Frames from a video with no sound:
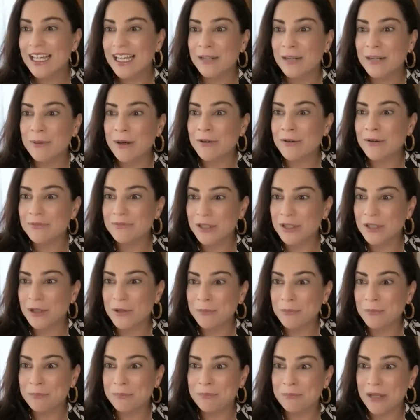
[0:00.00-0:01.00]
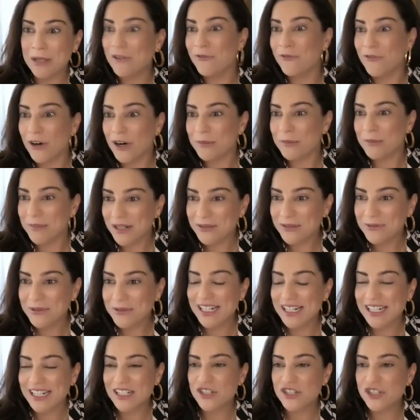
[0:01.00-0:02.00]
about you know big pharma
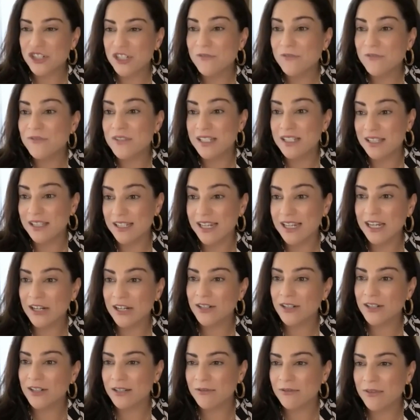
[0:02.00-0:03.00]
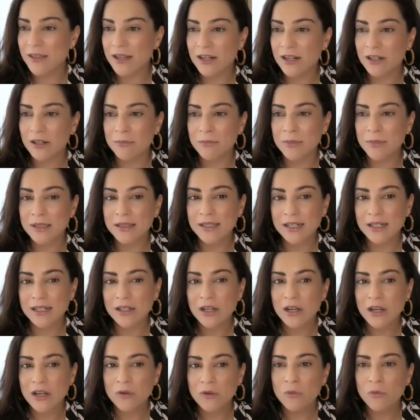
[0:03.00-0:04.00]
right and shifting the narrative there but like
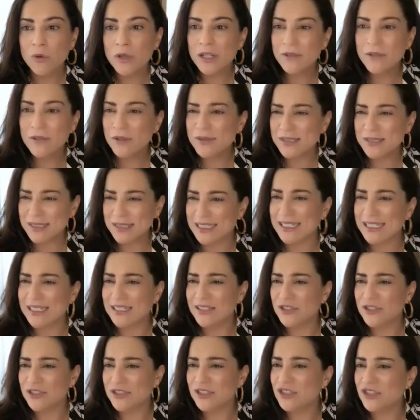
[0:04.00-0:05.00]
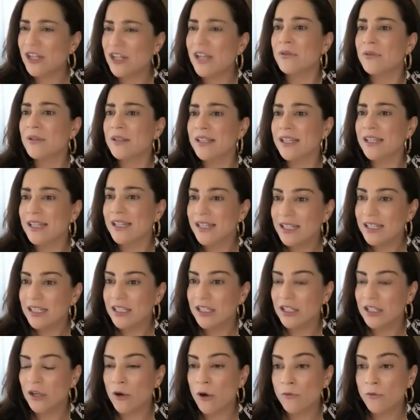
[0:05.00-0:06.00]
what have you seen just generally
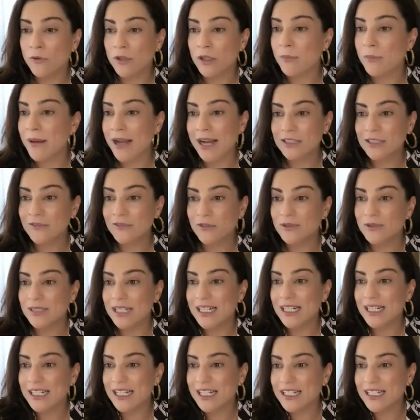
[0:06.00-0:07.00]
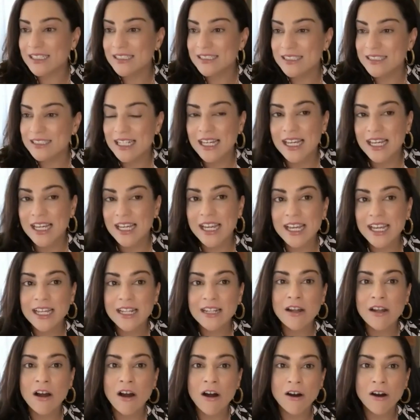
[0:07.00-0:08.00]
you know over the past few decades
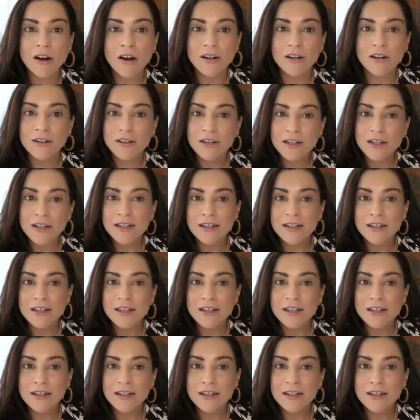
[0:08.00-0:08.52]
in our